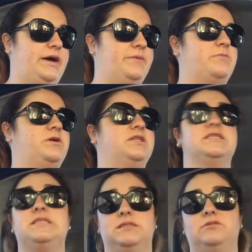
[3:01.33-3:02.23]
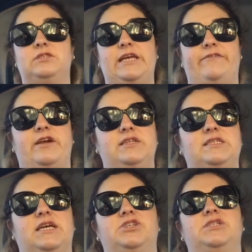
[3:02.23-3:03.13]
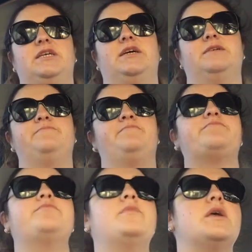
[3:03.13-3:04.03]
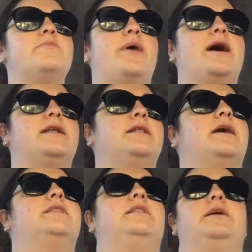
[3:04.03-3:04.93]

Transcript: um, on one of the TV stations here about, like,